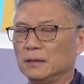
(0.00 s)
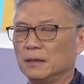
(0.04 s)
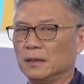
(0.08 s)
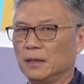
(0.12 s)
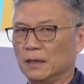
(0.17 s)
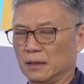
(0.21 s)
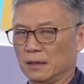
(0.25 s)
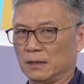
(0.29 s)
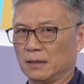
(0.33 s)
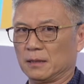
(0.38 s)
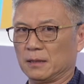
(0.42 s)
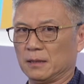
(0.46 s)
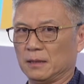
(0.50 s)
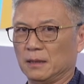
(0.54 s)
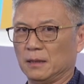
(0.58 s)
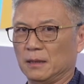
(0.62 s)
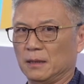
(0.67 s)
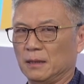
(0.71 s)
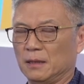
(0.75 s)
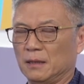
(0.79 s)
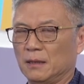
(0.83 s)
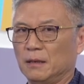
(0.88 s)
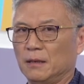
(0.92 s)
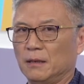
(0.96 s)
us
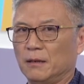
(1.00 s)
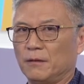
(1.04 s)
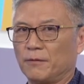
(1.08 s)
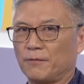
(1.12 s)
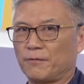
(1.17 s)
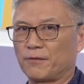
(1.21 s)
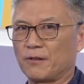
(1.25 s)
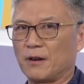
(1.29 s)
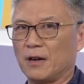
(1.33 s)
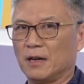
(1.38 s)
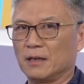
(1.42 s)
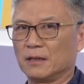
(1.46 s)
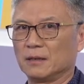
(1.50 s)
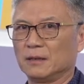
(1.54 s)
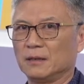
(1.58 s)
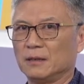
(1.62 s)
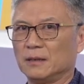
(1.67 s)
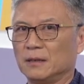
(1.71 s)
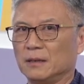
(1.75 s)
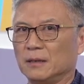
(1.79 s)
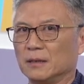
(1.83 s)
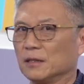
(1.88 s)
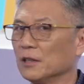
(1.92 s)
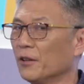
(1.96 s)
from
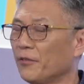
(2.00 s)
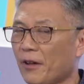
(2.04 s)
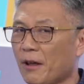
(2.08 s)
the